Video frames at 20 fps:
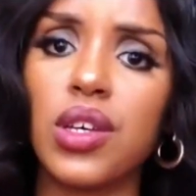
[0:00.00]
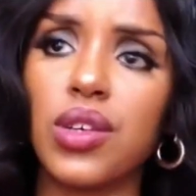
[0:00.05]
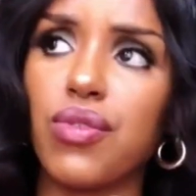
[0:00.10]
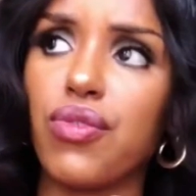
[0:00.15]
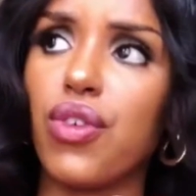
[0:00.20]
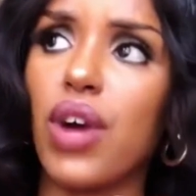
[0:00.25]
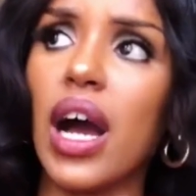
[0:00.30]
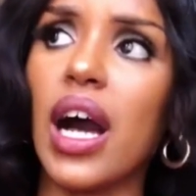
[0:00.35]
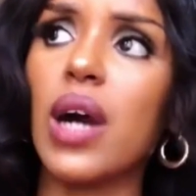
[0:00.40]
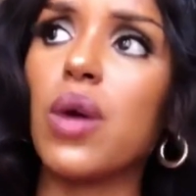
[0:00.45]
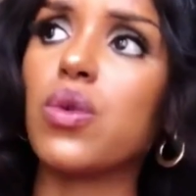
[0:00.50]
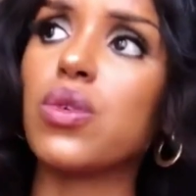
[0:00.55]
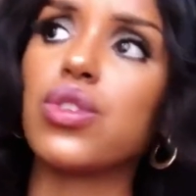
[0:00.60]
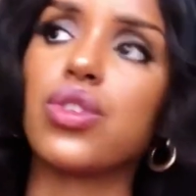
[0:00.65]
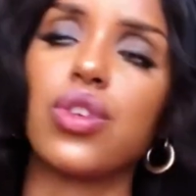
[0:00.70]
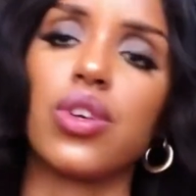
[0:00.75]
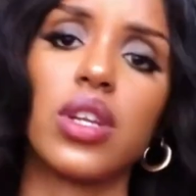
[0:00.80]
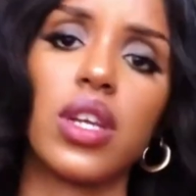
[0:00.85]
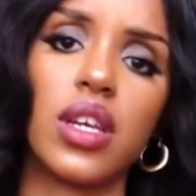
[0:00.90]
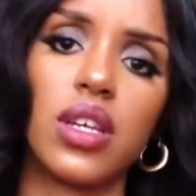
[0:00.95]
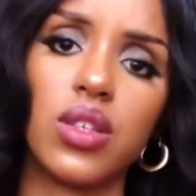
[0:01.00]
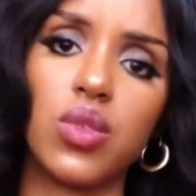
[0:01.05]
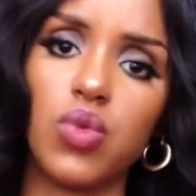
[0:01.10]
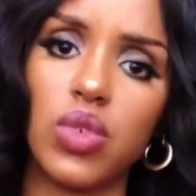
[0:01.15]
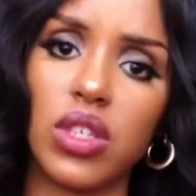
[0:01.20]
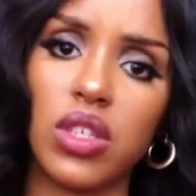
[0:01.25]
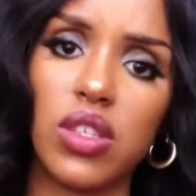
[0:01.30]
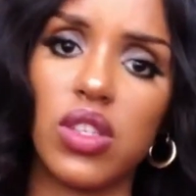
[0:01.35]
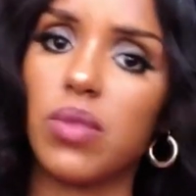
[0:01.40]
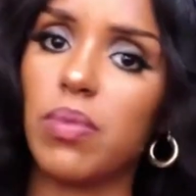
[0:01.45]
For hours on end
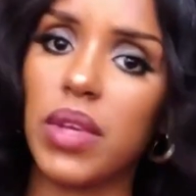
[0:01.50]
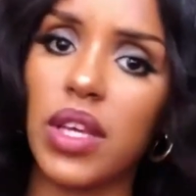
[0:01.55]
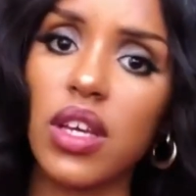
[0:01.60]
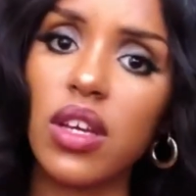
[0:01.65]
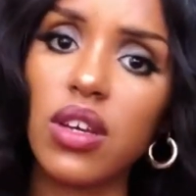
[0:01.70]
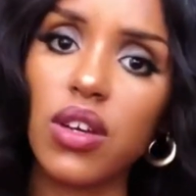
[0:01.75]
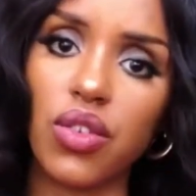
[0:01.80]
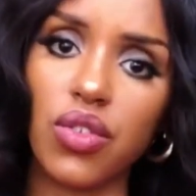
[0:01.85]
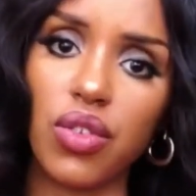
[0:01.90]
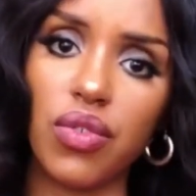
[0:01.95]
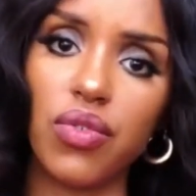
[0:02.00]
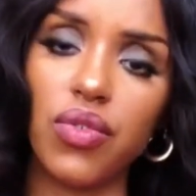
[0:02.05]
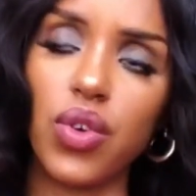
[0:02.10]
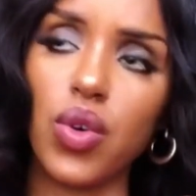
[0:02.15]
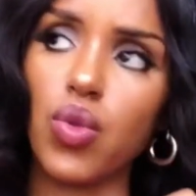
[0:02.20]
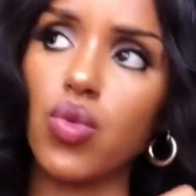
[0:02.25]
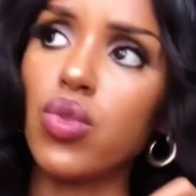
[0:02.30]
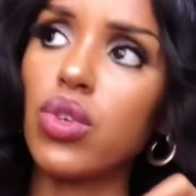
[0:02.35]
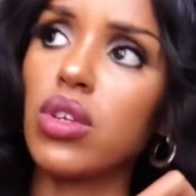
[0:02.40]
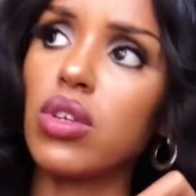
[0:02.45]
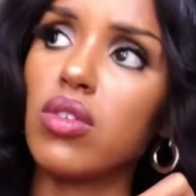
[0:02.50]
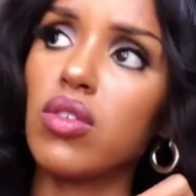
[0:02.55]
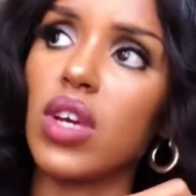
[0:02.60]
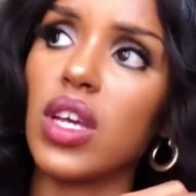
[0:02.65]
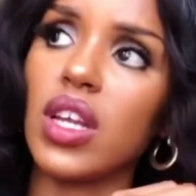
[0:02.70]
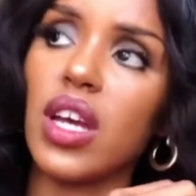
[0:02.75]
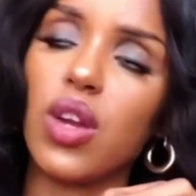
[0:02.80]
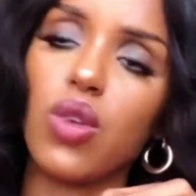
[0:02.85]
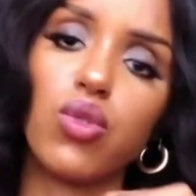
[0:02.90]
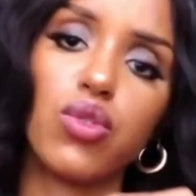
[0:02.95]
we'd speak on the phone, and
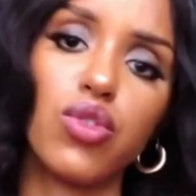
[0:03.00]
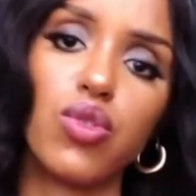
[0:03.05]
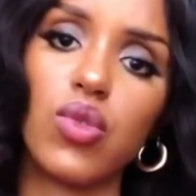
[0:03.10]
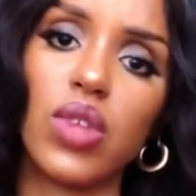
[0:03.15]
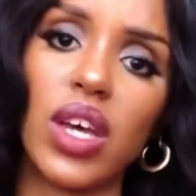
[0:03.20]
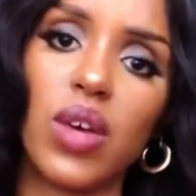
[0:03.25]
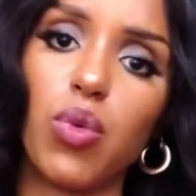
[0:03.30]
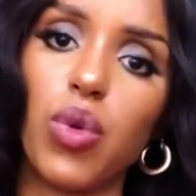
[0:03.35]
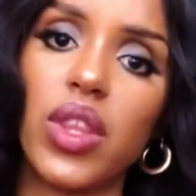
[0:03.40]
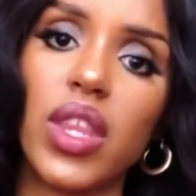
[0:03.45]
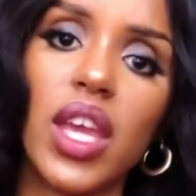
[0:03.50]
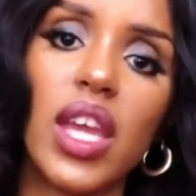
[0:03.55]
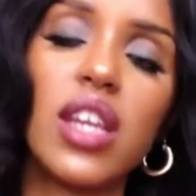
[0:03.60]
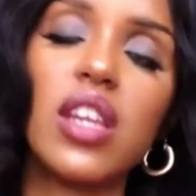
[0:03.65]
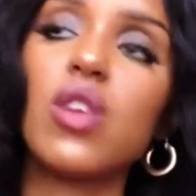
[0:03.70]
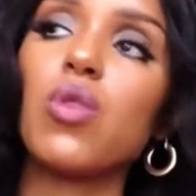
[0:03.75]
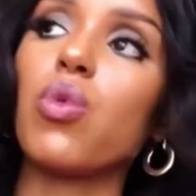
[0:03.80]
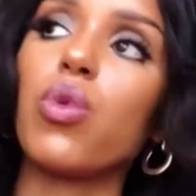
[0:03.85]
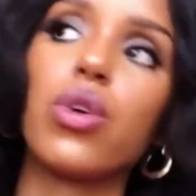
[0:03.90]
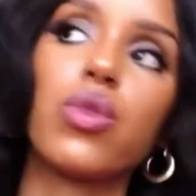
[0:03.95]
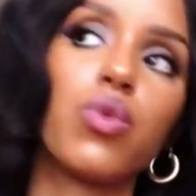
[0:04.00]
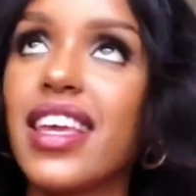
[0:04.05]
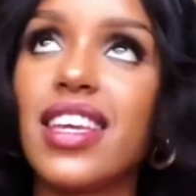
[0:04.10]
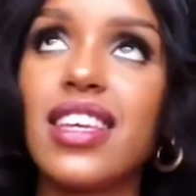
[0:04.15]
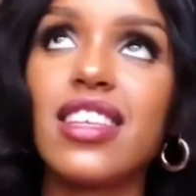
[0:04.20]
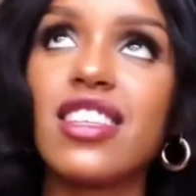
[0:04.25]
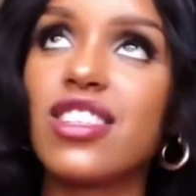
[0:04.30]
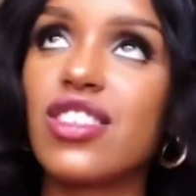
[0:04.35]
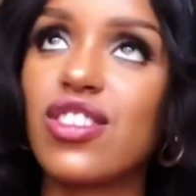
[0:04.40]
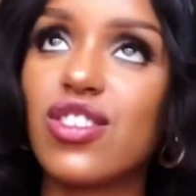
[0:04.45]
I don't do that with anyone. He
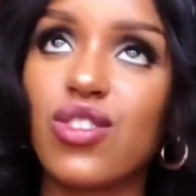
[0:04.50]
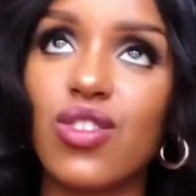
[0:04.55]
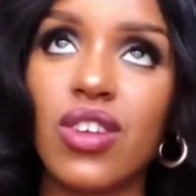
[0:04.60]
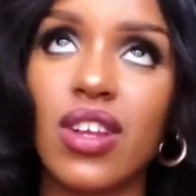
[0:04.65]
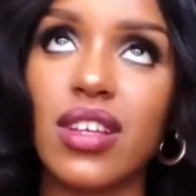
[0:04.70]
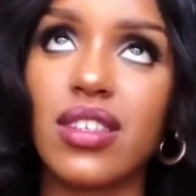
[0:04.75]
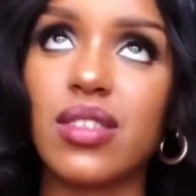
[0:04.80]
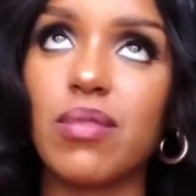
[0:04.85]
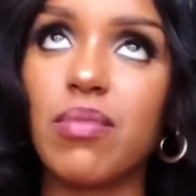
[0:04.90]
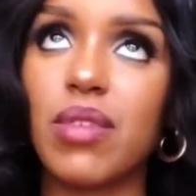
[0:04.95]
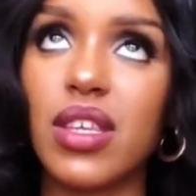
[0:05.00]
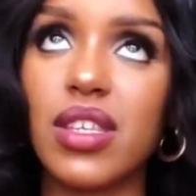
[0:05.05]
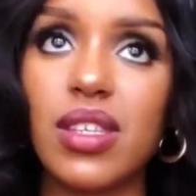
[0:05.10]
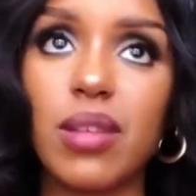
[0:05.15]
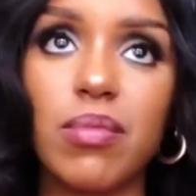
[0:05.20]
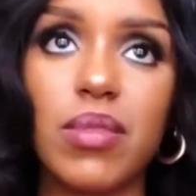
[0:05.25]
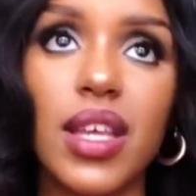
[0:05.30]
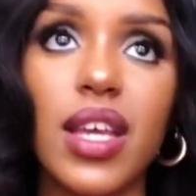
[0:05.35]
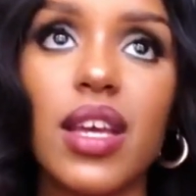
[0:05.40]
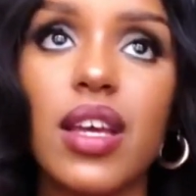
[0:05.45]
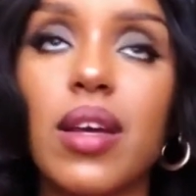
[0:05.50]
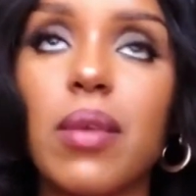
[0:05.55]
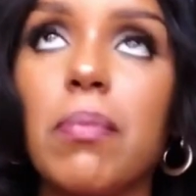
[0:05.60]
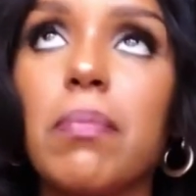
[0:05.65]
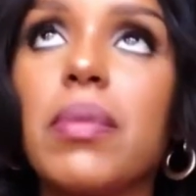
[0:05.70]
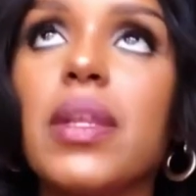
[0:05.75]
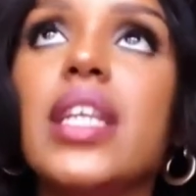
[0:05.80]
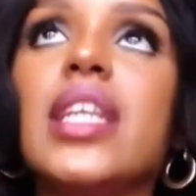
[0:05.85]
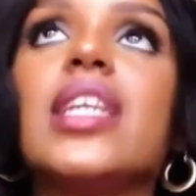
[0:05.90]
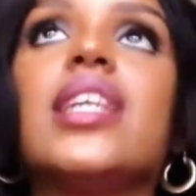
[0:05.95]
just turned out to be something
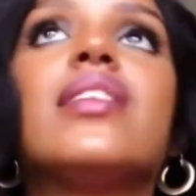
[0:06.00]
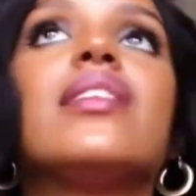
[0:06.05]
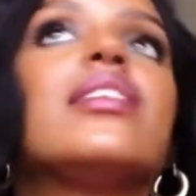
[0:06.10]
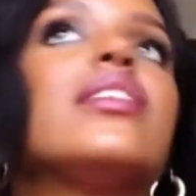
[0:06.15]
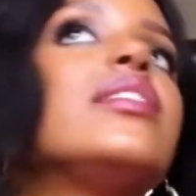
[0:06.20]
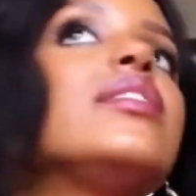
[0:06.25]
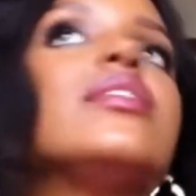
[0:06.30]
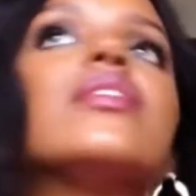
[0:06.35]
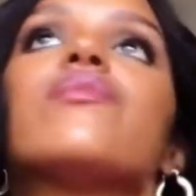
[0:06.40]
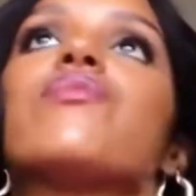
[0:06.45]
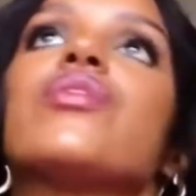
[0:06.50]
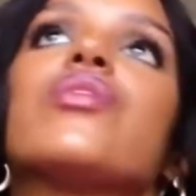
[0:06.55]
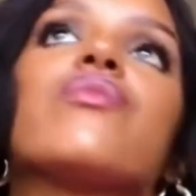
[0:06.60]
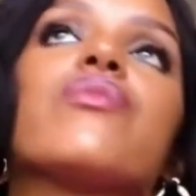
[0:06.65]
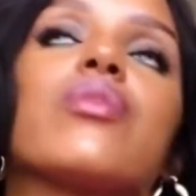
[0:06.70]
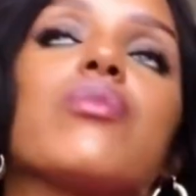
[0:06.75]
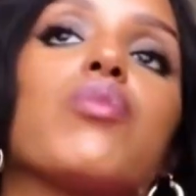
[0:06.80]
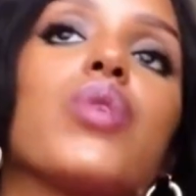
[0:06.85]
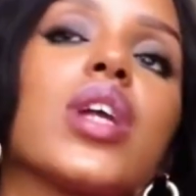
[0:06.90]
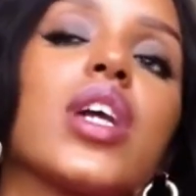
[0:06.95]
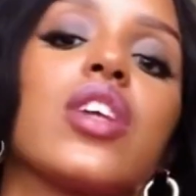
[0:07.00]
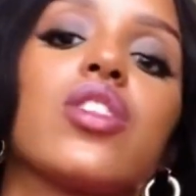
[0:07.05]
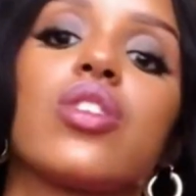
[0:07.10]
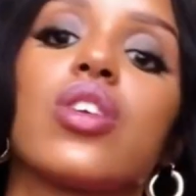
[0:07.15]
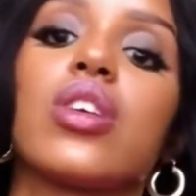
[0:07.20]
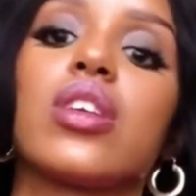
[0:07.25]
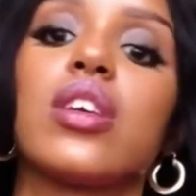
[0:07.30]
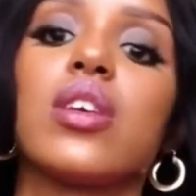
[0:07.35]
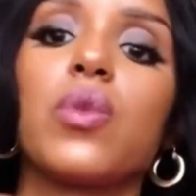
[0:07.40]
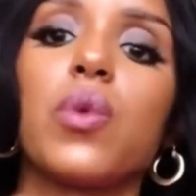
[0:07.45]
completely different from what I
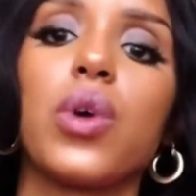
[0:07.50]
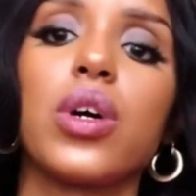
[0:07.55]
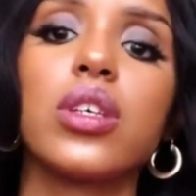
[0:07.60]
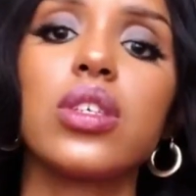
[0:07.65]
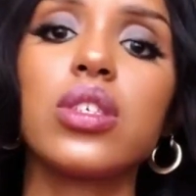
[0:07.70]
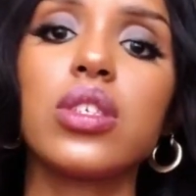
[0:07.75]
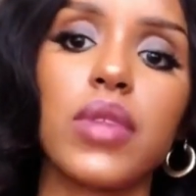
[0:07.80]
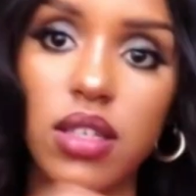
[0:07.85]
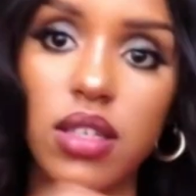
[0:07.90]
thought he was.